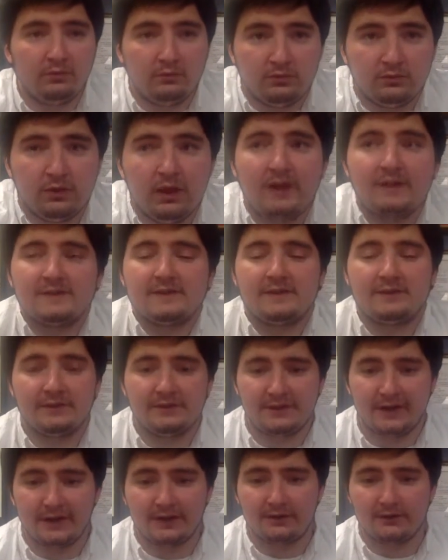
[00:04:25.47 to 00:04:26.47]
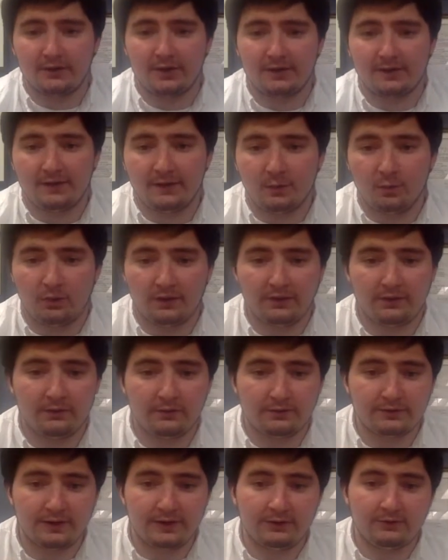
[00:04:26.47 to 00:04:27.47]
less of a tight credit. They wanted their
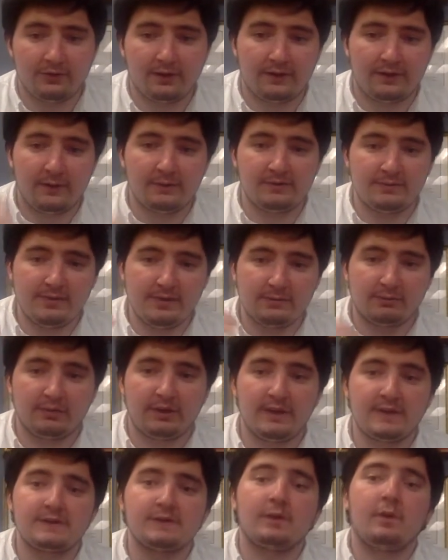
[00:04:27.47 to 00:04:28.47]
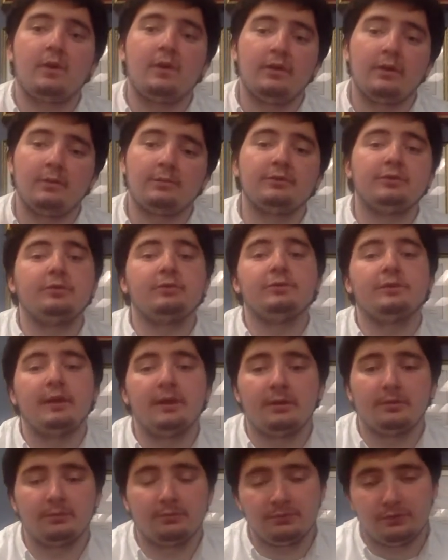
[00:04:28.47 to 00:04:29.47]
tight credit that was being placed on them
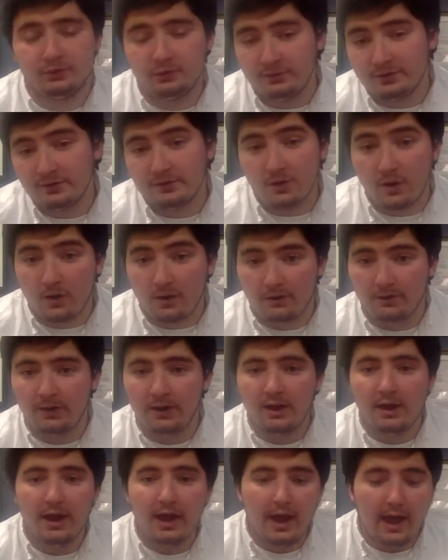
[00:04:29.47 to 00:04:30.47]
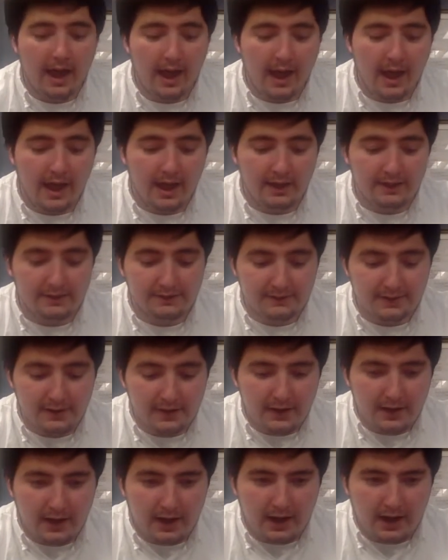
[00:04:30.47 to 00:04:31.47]
to be gone. And
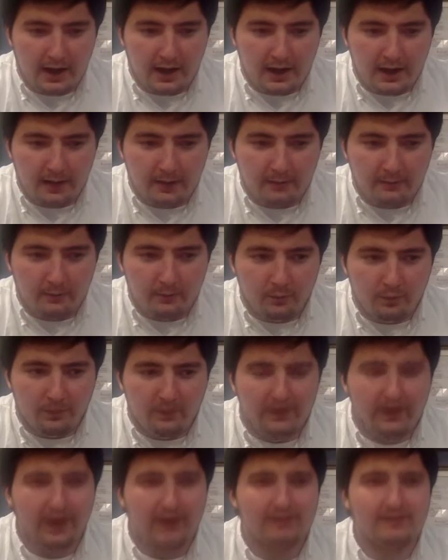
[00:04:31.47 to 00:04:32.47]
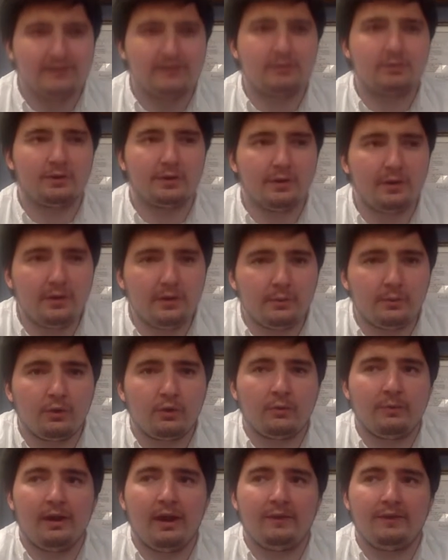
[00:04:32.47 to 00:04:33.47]
when the Nazis were hearing more
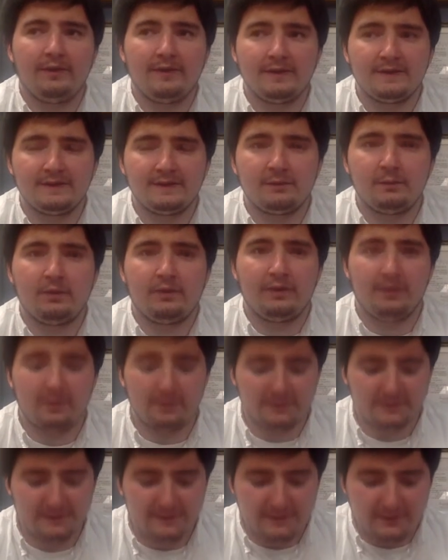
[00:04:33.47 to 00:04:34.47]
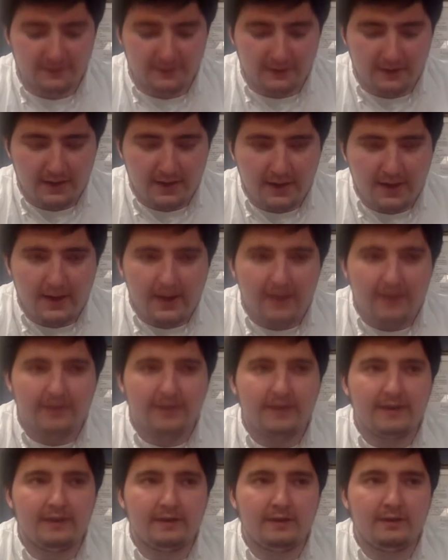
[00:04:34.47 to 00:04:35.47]
about this and what they were seeing,
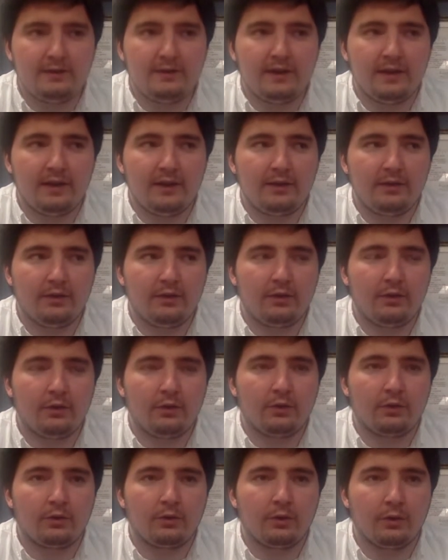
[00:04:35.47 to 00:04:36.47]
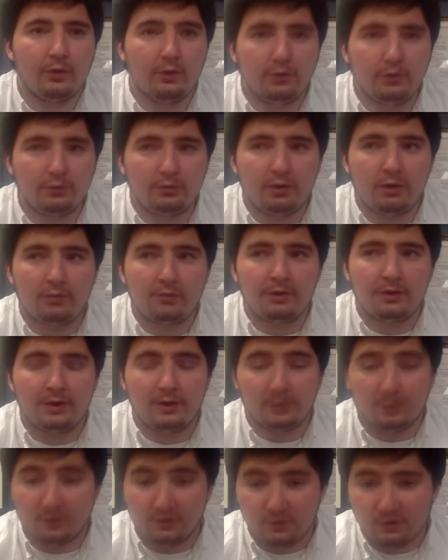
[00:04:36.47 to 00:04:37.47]
they knew that their earlier propaganda,
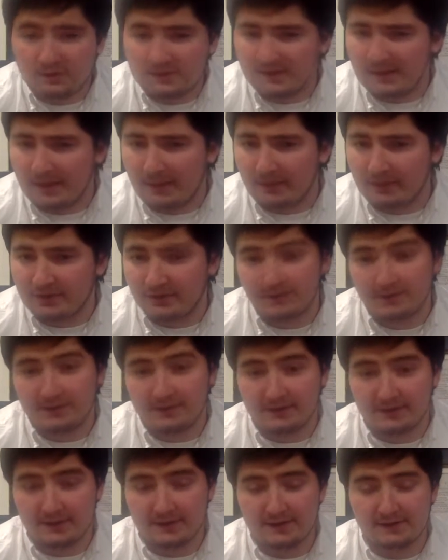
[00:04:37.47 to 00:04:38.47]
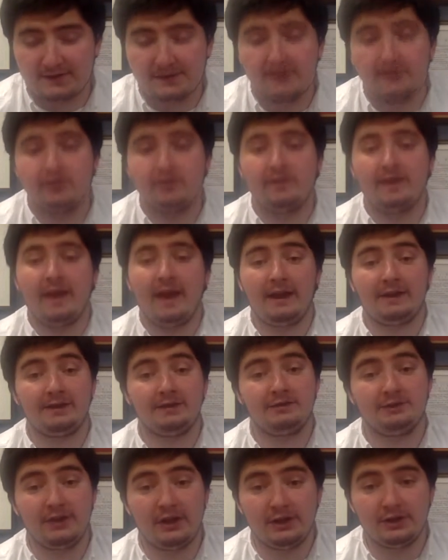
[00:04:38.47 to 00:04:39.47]
which wasn't that much of a success, they knew they had to
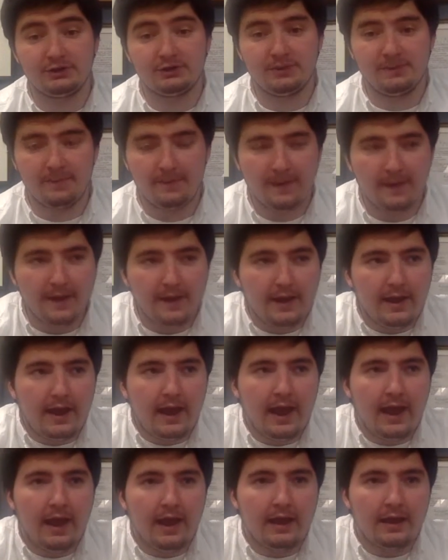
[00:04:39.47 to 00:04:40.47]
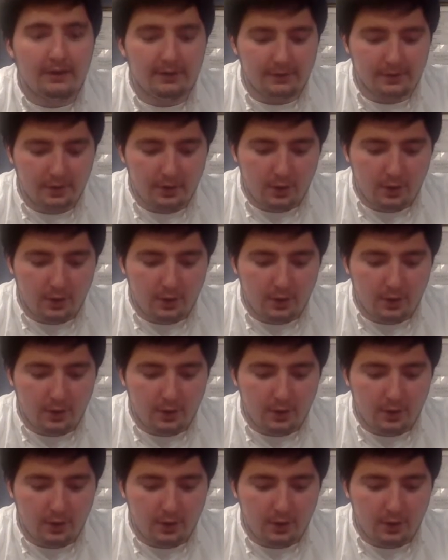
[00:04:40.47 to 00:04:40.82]
change it. And